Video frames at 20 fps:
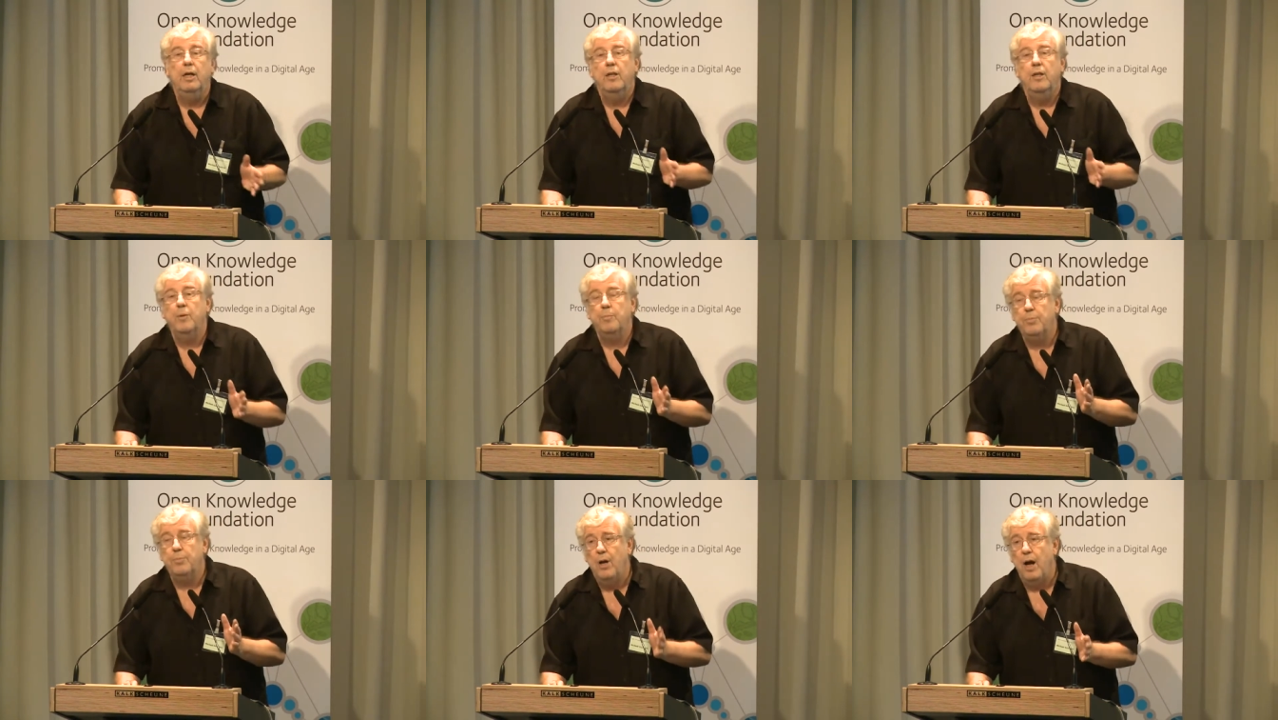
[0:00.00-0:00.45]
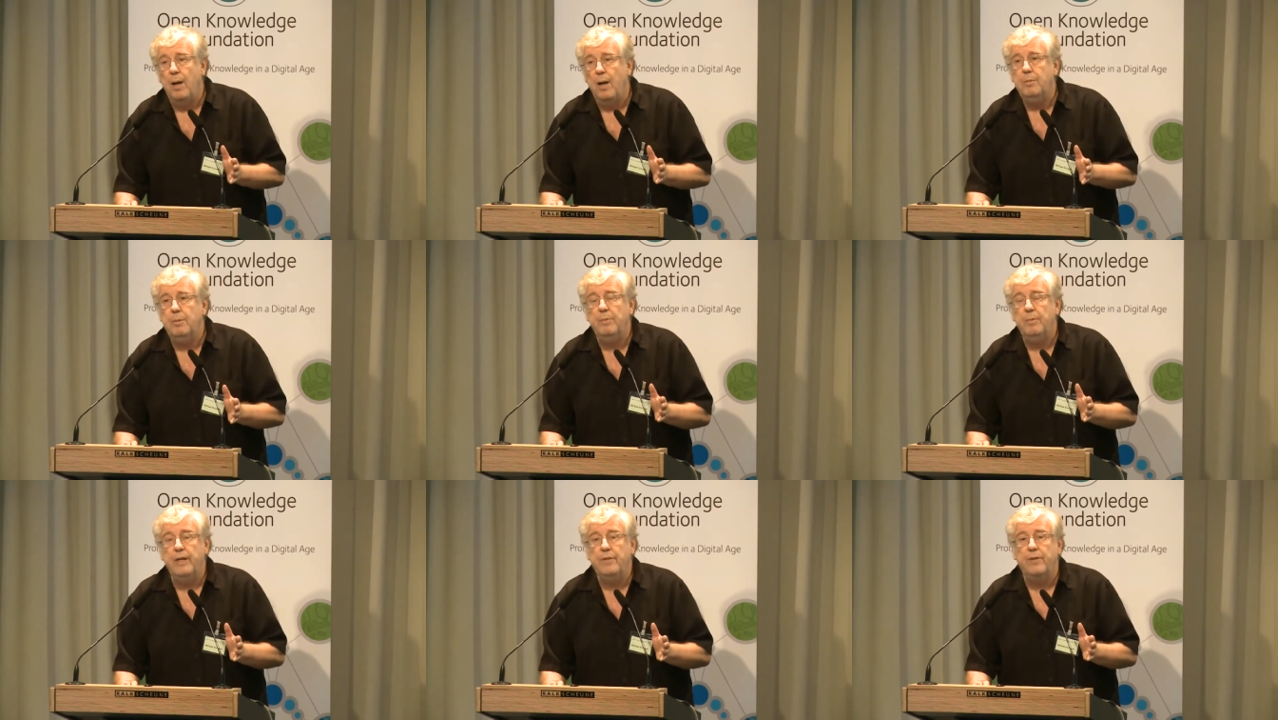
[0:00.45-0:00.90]
The
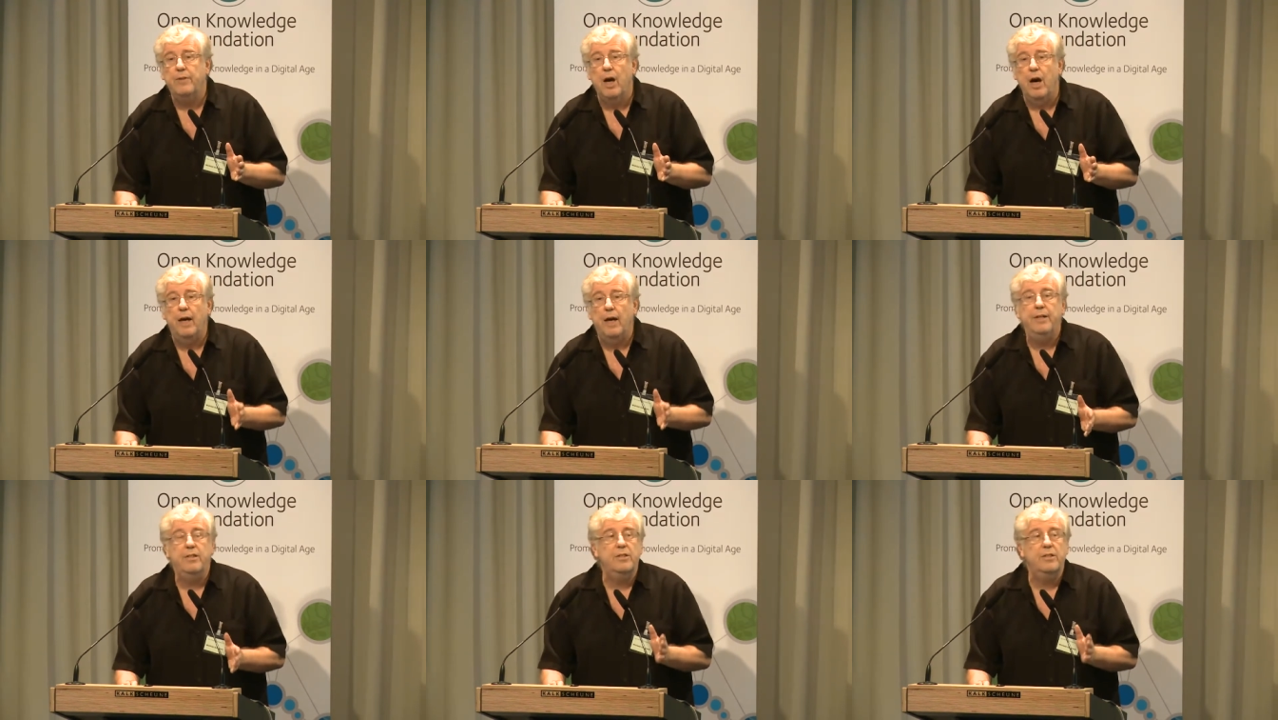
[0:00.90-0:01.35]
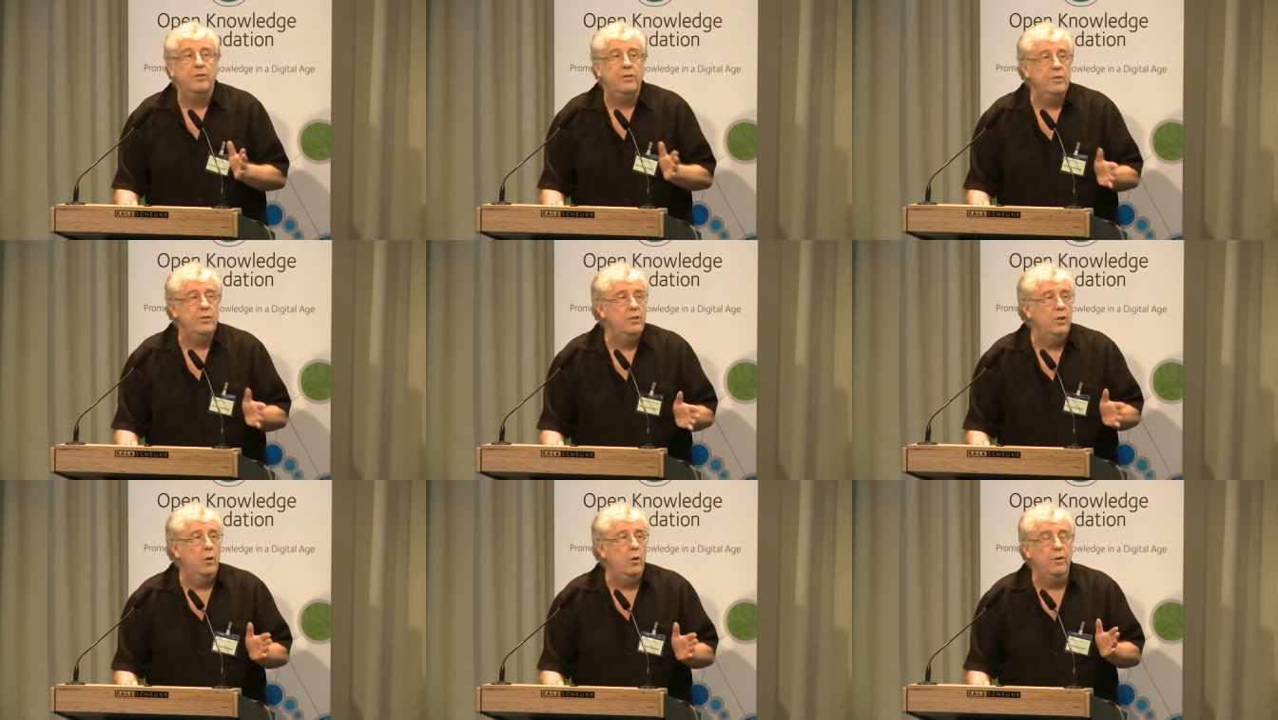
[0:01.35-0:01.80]
problem they've got is that
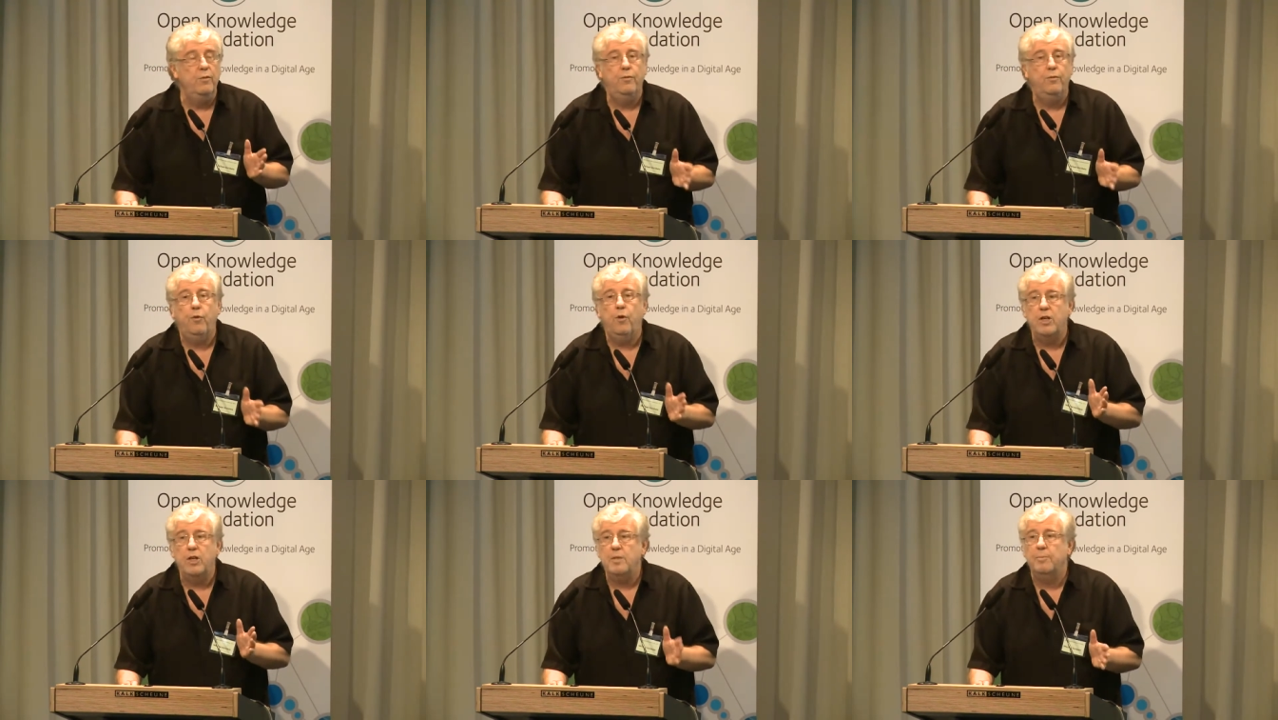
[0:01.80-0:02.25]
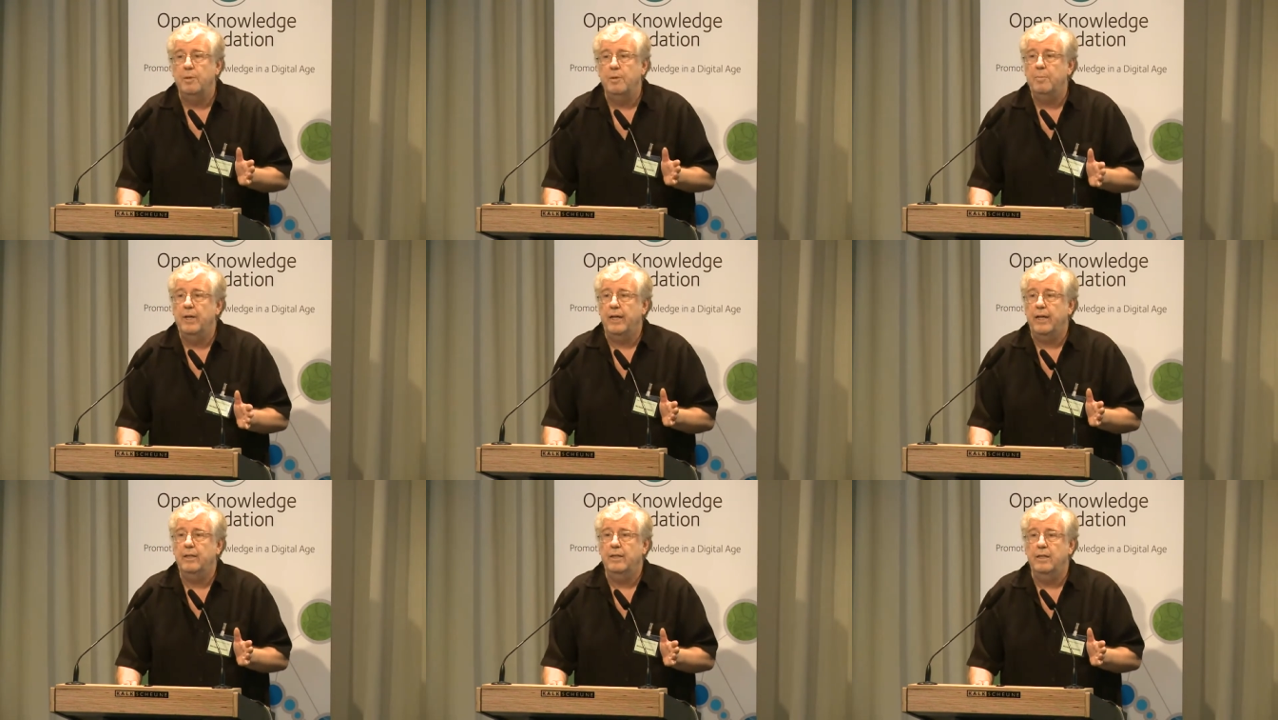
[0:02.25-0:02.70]
there's no enforcement
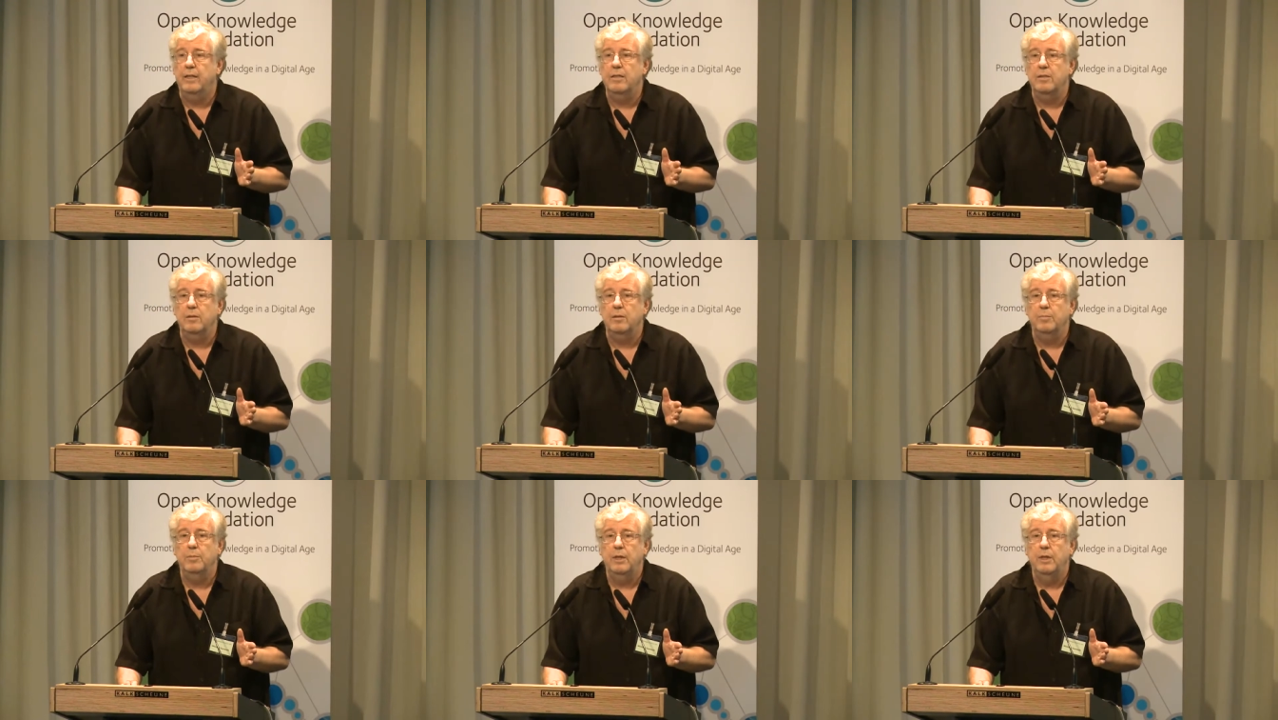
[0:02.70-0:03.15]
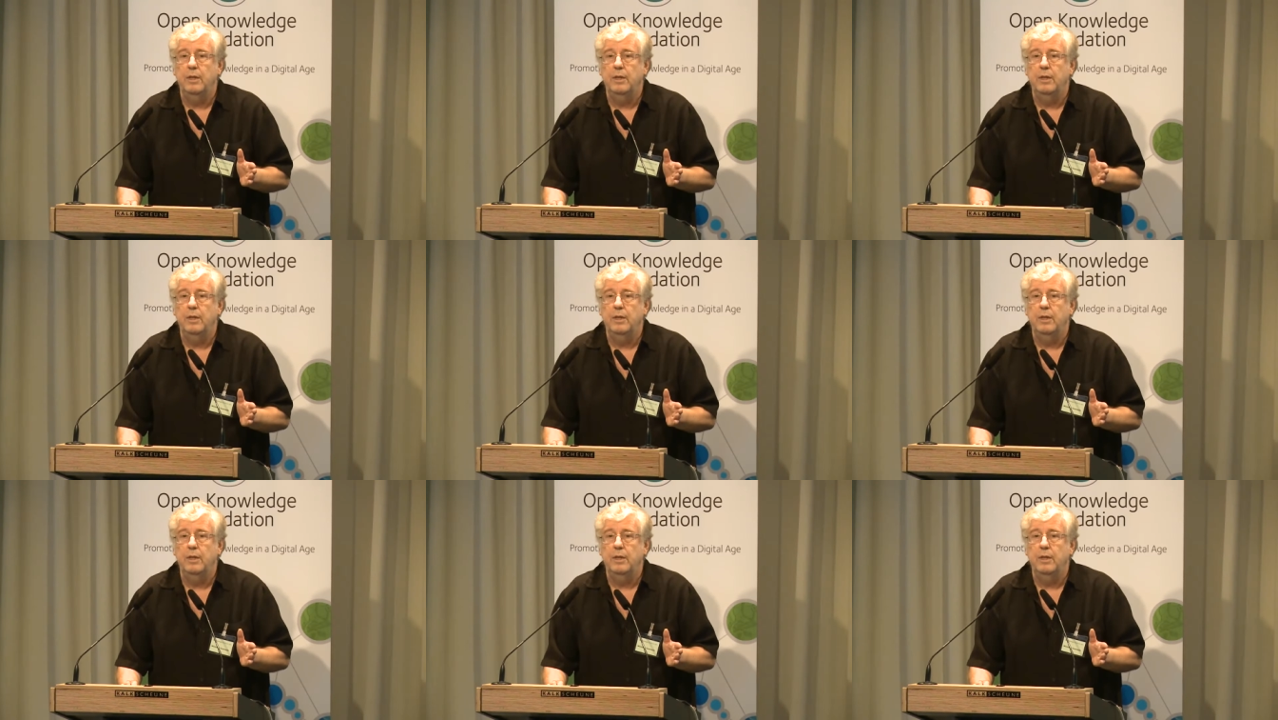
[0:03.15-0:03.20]
mechanism.